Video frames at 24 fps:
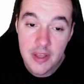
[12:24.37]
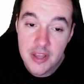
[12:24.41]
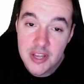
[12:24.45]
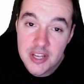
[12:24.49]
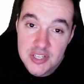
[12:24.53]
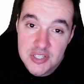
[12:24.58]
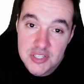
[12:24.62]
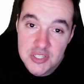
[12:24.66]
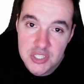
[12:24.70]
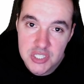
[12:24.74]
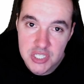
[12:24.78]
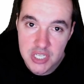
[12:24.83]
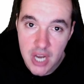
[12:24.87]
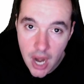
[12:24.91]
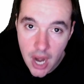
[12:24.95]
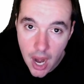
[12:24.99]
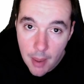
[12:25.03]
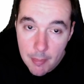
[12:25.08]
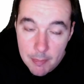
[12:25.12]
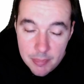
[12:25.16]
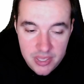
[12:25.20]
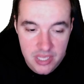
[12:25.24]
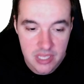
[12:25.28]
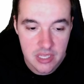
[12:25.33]
just
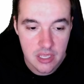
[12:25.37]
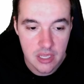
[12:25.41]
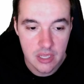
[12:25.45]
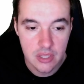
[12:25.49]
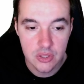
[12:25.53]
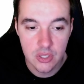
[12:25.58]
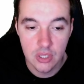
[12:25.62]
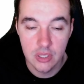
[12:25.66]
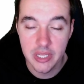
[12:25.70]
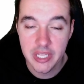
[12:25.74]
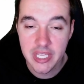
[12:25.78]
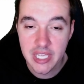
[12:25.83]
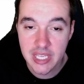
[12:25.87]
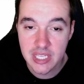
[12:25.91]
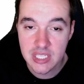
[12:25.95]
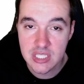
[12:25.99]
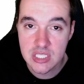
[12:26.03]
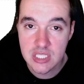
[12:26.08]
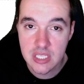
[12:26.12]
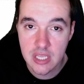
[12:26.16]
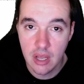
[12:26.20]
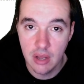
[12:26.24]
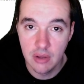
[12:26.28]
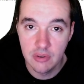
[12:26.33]
copy the link
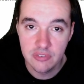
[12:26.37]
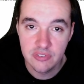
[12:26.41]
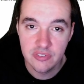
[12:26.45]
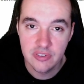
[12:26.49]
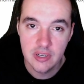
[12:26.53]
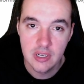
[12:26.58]
itself,